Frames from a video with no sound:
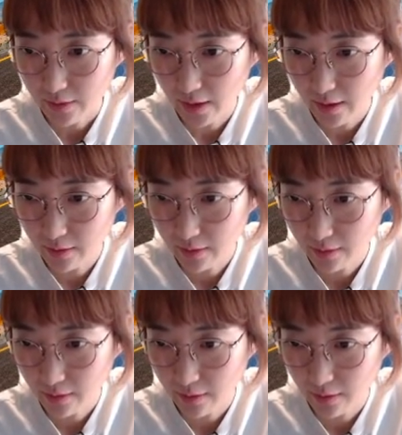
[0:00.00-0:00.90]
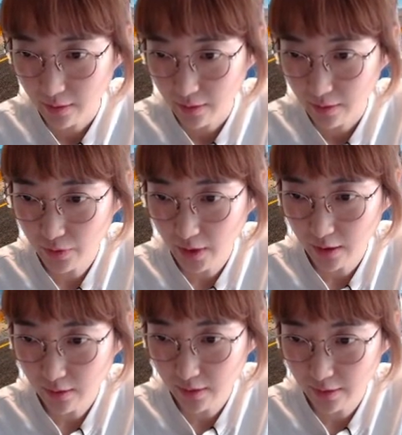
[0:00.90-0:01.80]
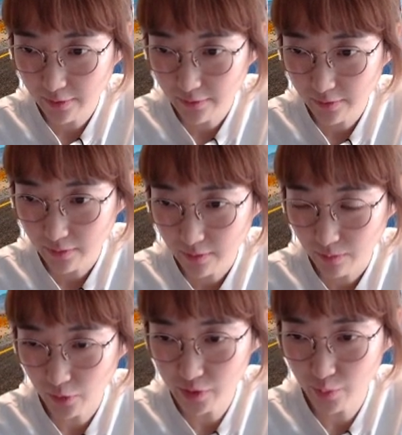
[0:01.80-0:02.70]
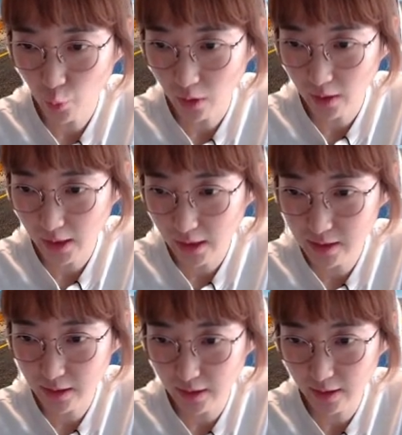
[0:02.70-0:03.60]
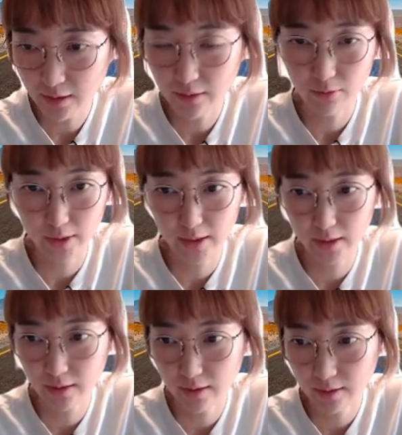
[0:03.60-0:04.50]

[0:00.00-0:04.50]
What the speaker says: Then you can live much more easily, right?